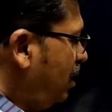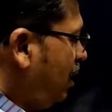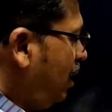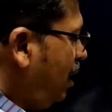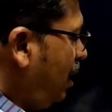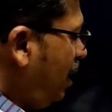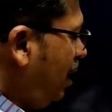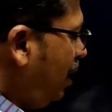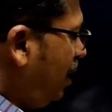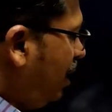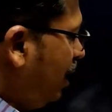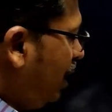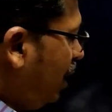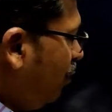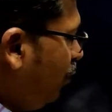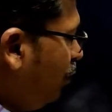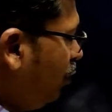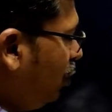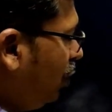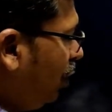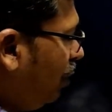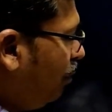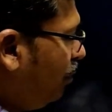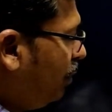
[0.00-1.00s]
And now
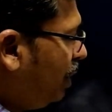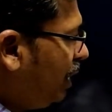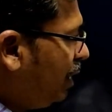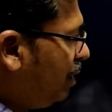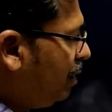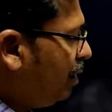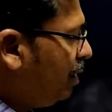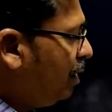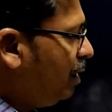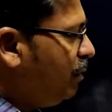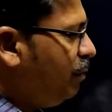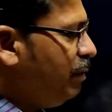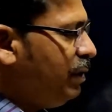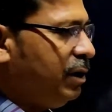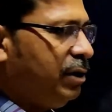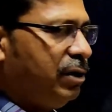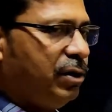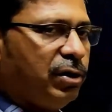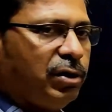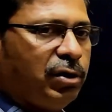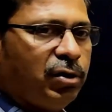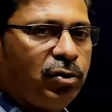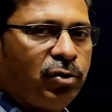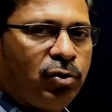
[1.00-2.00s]
you apply the
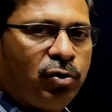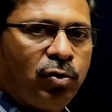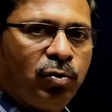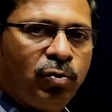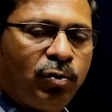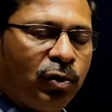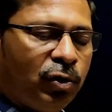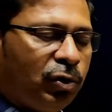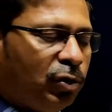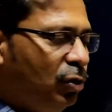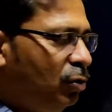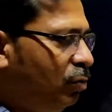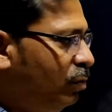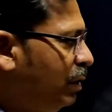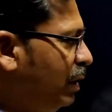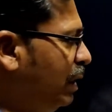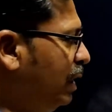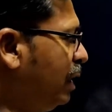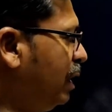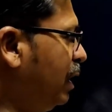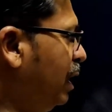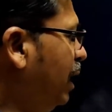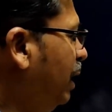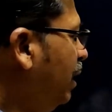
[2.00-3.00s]
limit to both
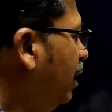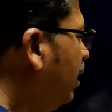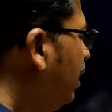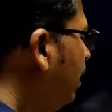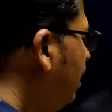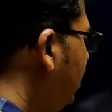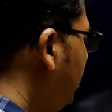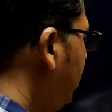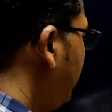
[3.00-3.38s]
numerator and